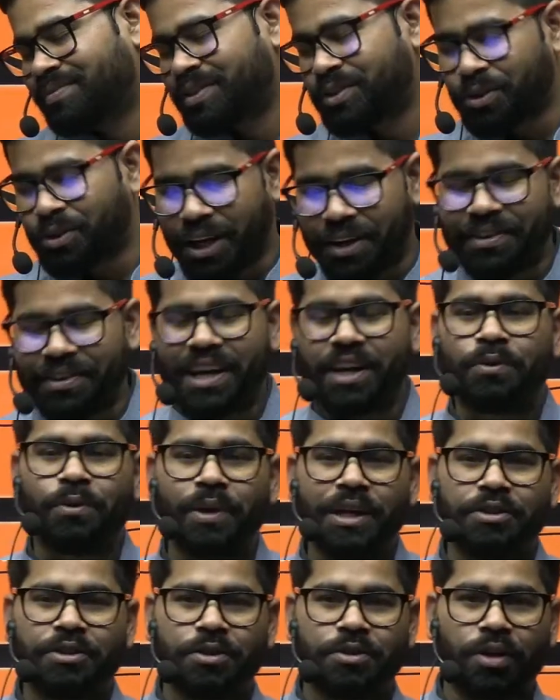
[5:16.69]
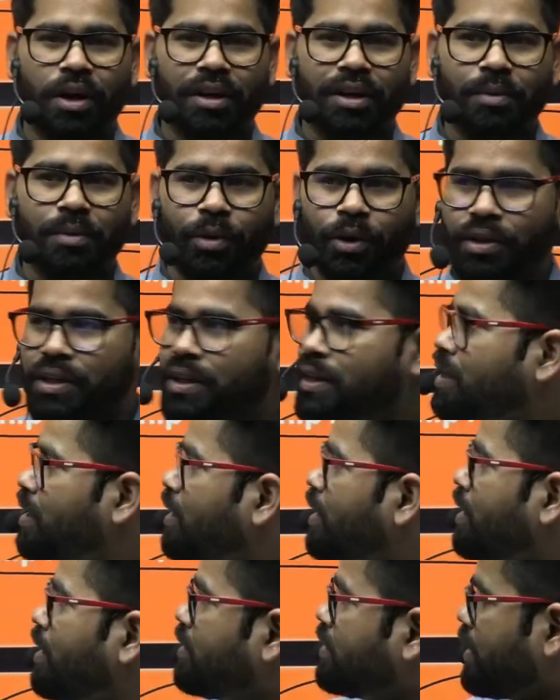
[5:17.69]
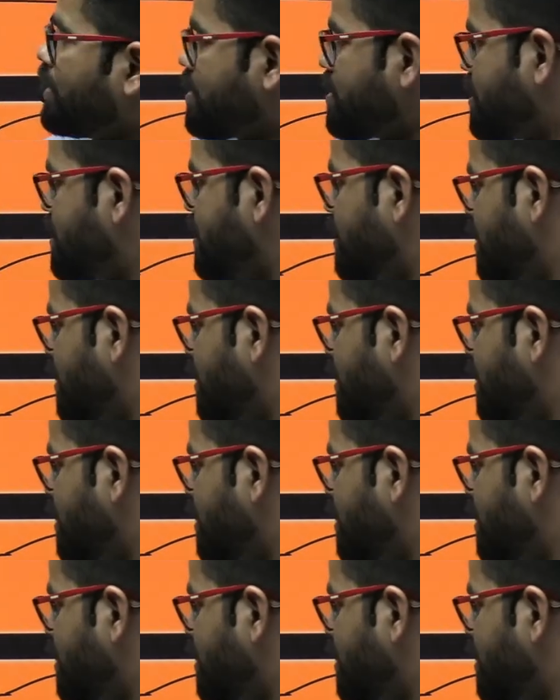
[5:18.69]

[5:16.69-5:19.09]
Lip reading: Today we are going to talk about this